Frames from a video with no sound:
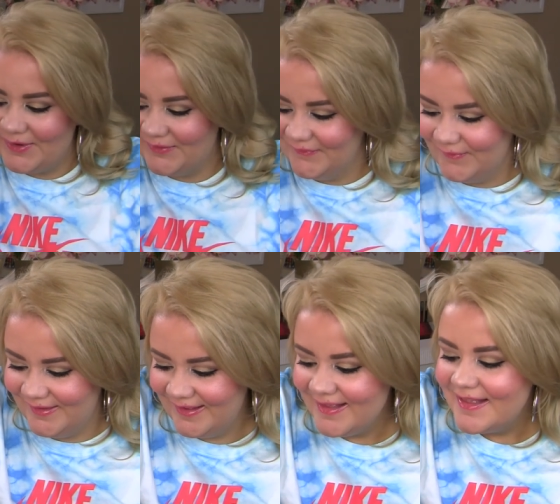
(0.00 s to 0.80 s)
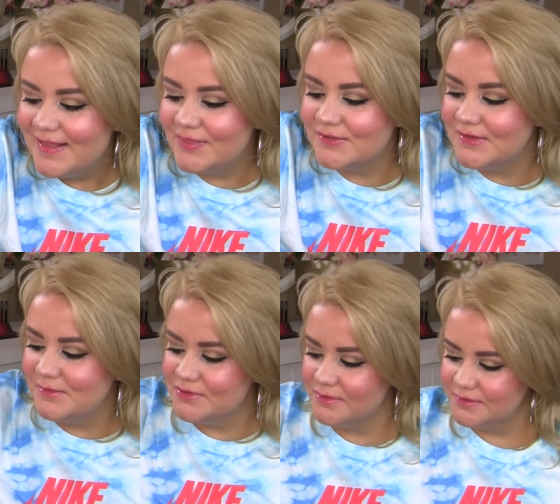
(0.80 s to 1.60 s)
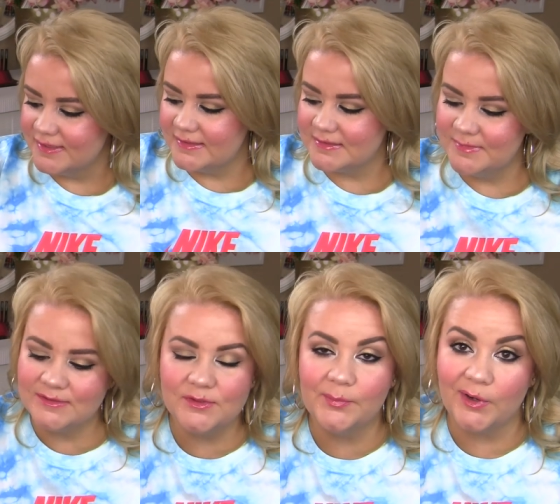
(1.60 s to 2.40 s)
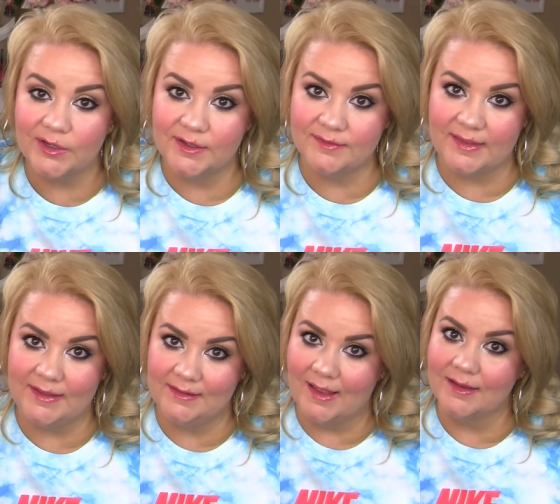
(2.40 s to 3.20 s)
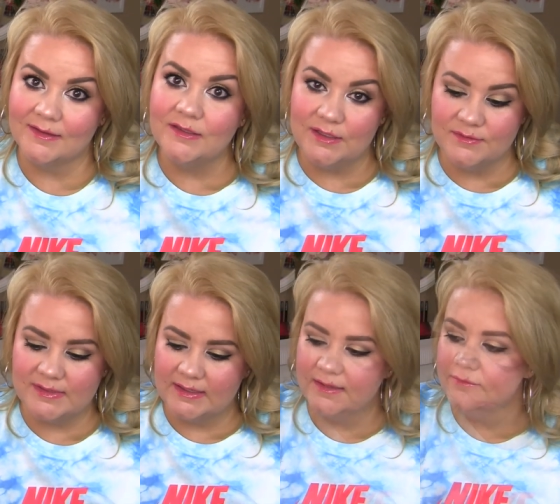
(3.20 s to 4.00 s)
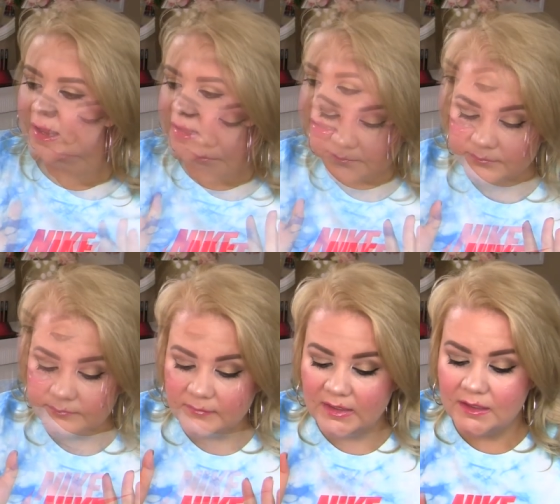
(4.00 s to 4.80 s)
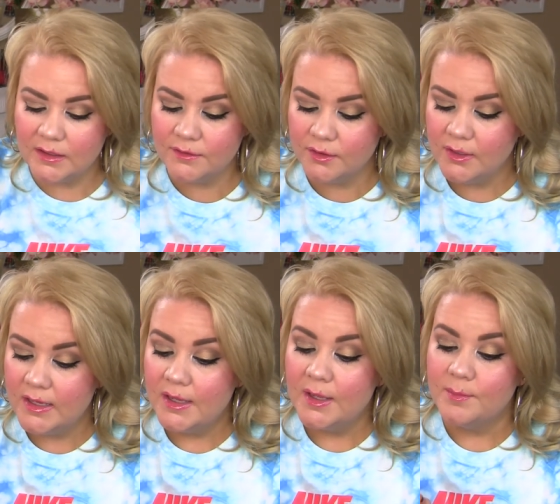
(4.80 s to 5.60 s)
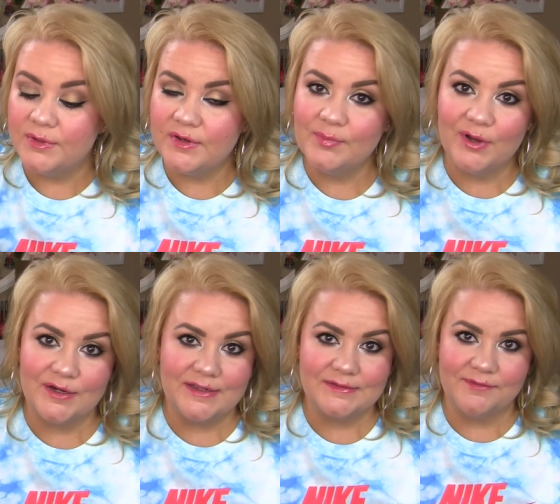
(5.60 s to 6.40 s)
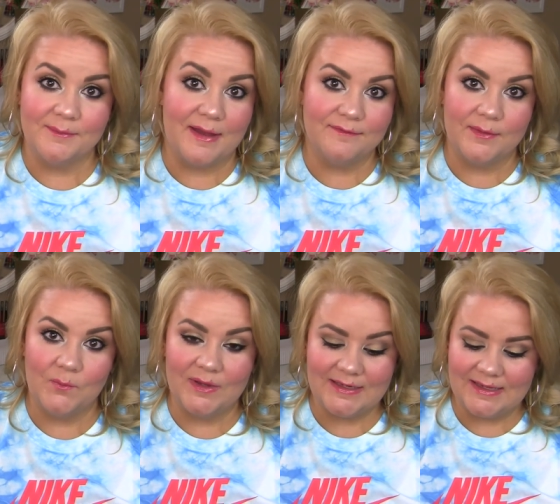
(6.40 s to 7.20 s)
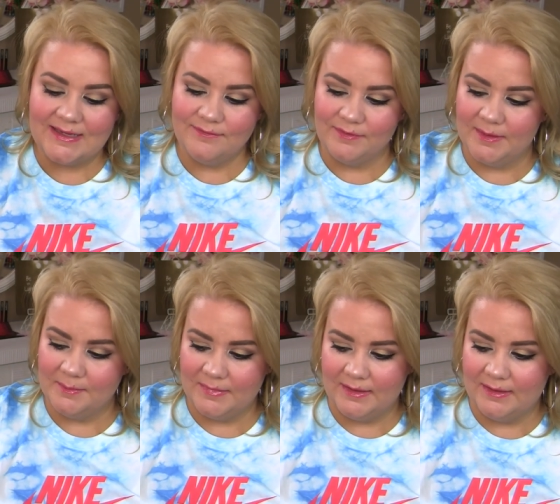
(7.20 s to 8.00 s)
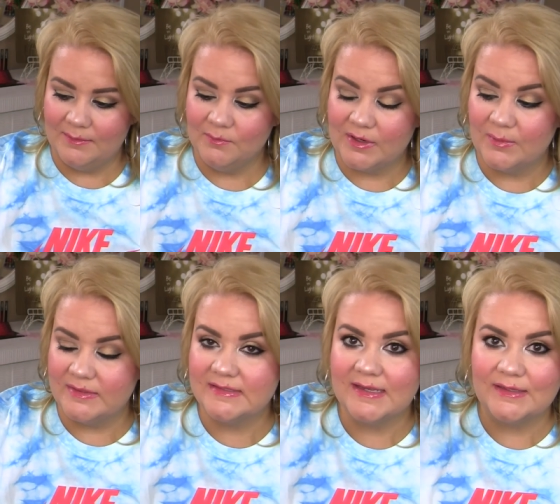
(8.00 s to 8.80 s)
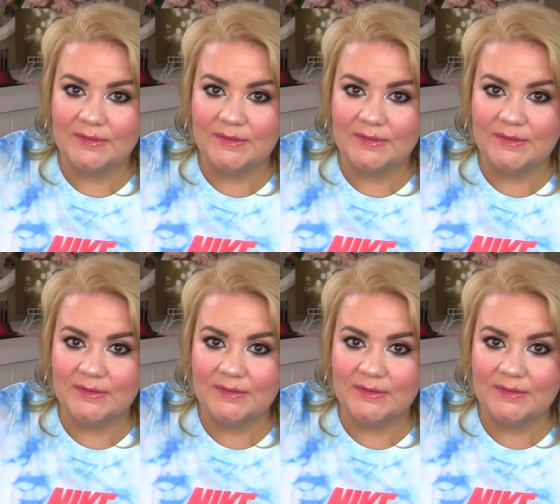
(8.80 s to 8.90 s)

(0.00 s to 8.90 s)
So there's no truer testament to a product than like using it, right? Another beauty product from my friend Wendy from uh, when I went to St.